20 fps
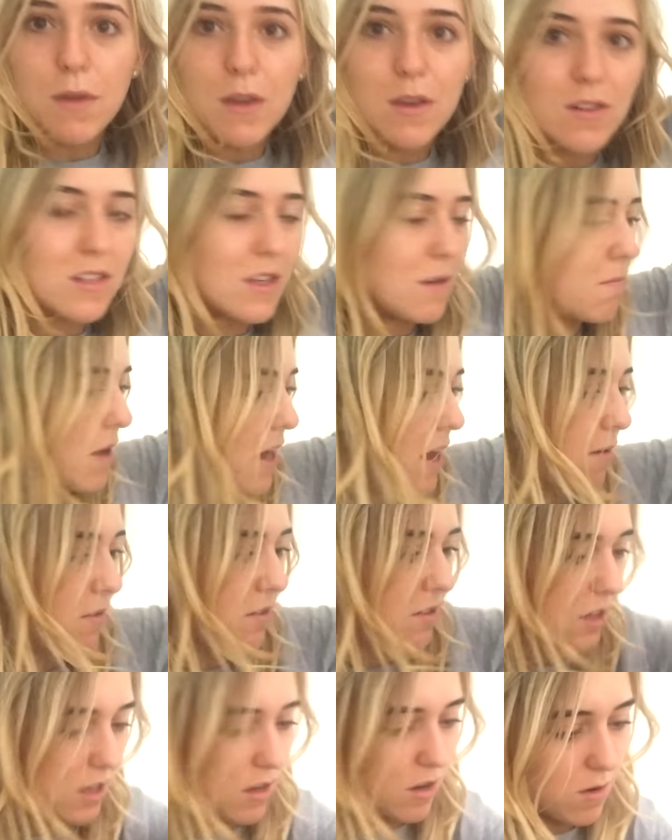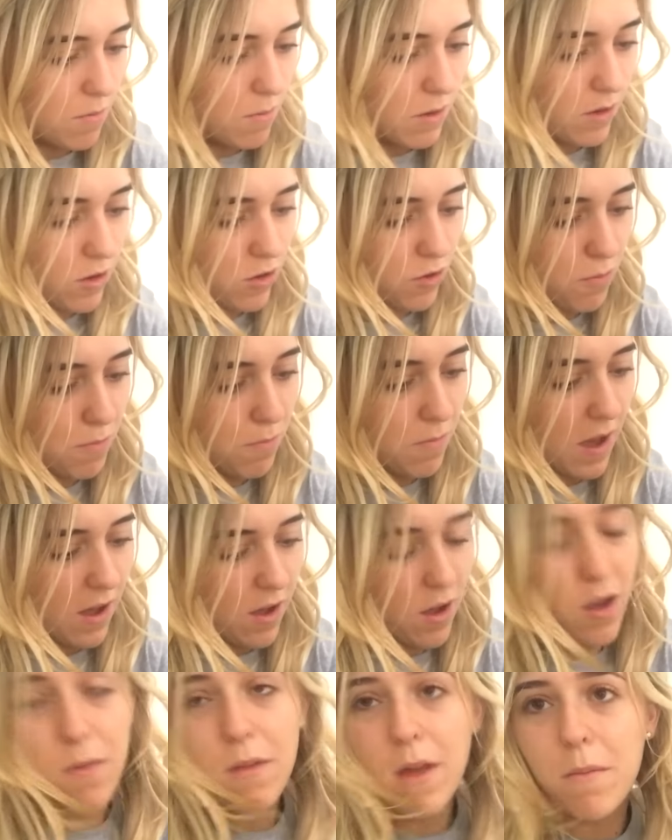beauty bounty. Oh my gosh, I
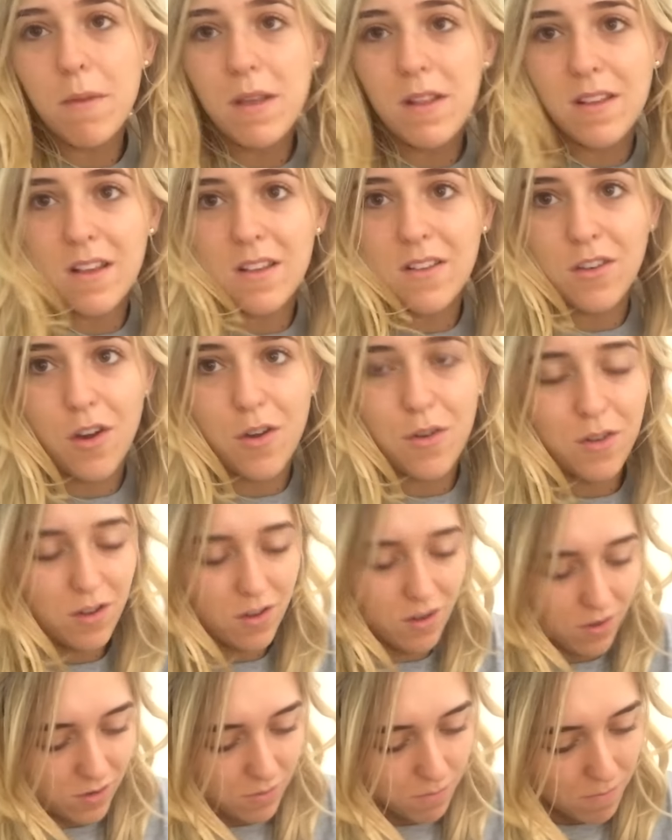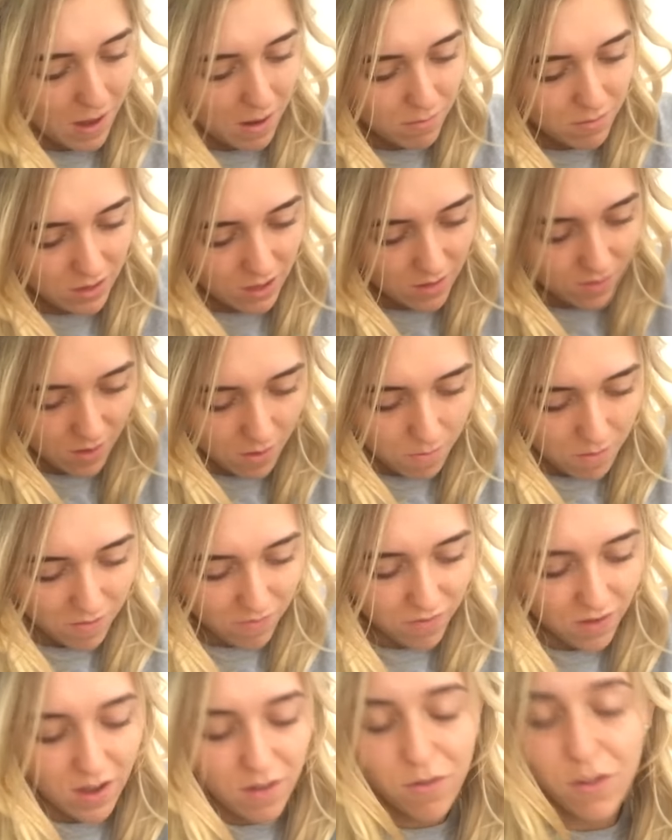hope that means it's coconut because bounties are my
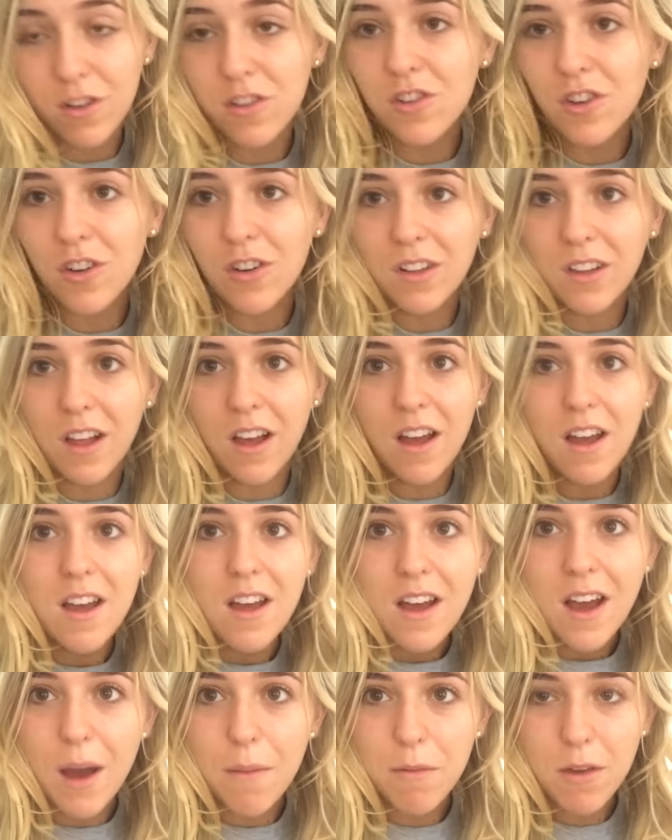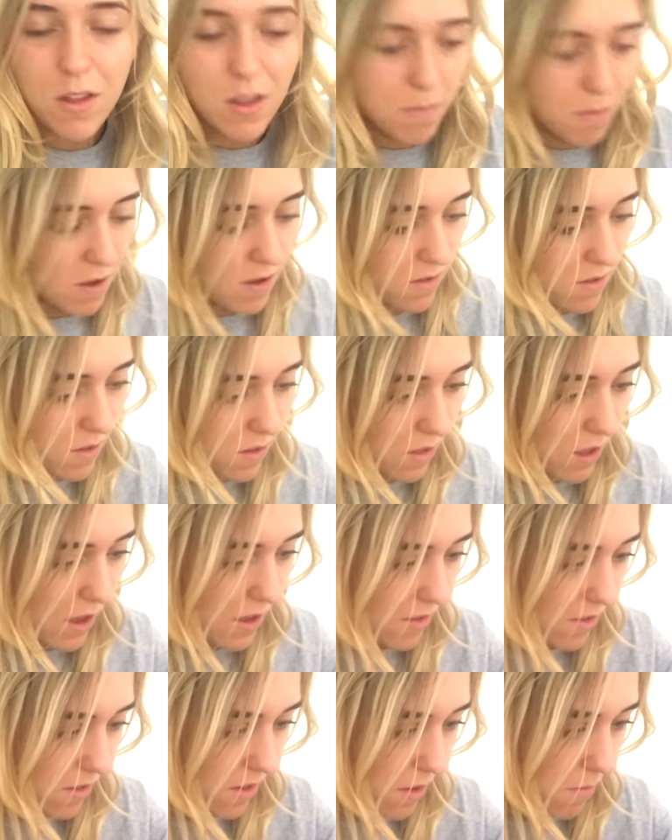favourite chocolate. I'm the only person that
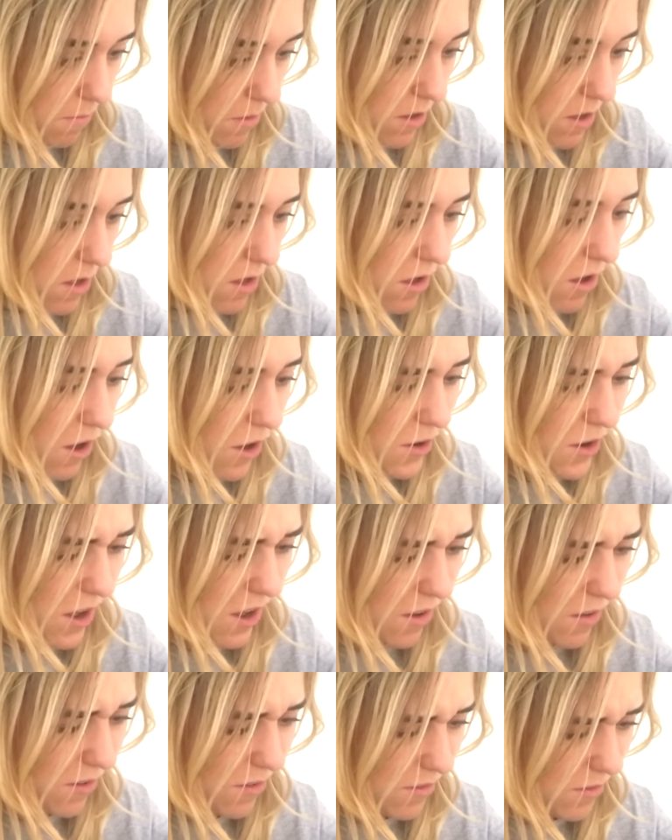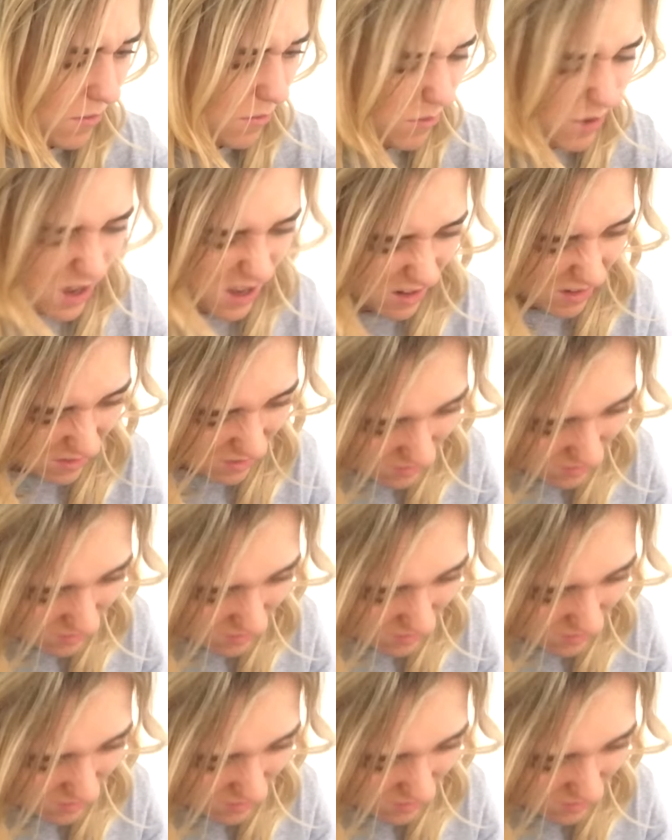likes them. Oh no, what?